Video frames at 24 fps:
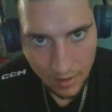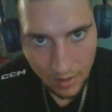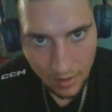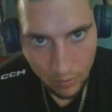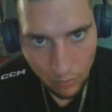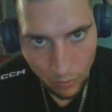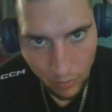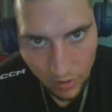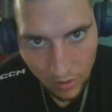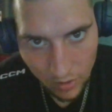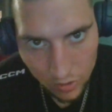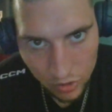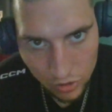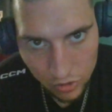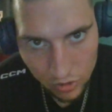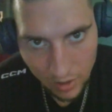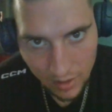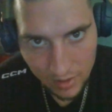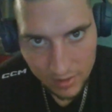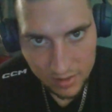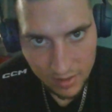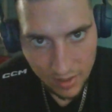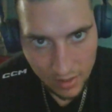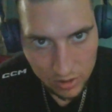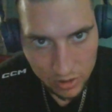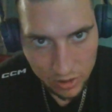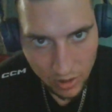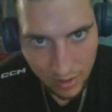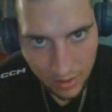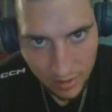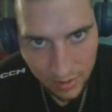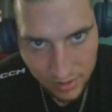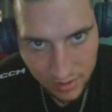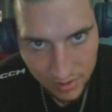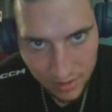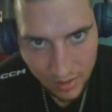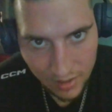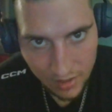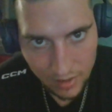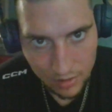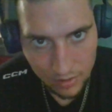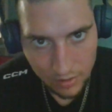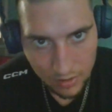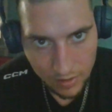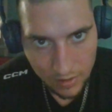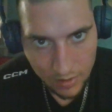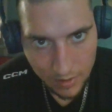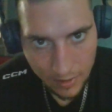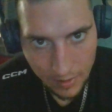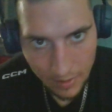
One of the trucks that I tried to steal.